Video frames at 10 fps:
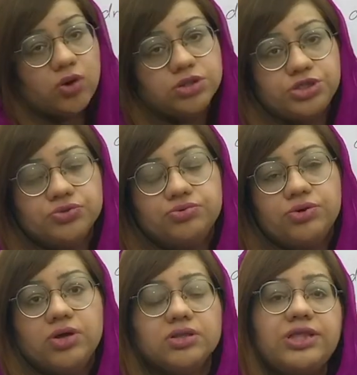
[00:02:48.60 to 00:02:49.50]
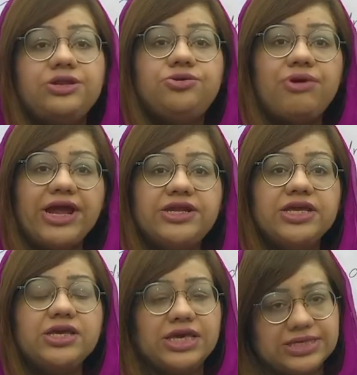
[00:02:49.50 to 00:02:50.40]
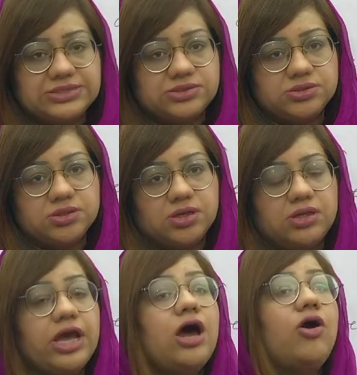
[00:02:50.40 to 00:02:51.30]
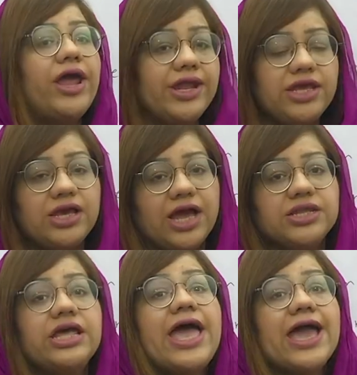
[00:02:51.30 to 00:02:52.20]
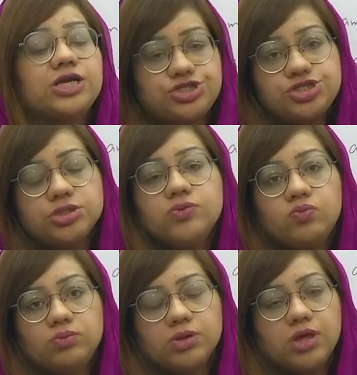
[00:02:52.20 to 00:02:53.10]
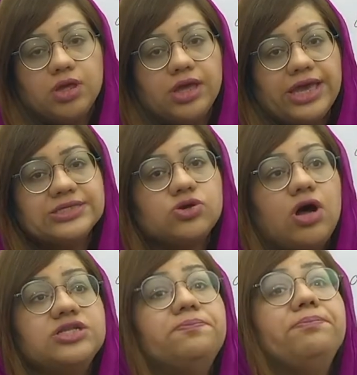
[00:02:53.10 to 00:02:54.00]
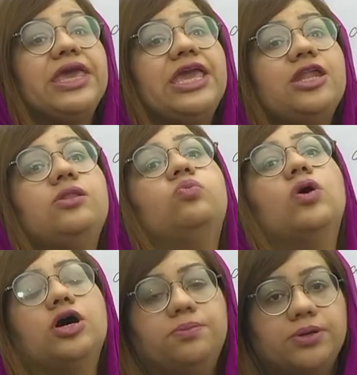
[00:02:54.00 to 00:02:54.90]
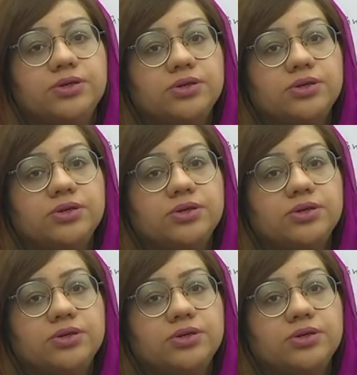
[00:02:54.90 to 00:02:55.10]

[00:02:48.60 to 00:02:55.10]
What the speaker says: told you, that writing is, or any kind, the action is called the main verb.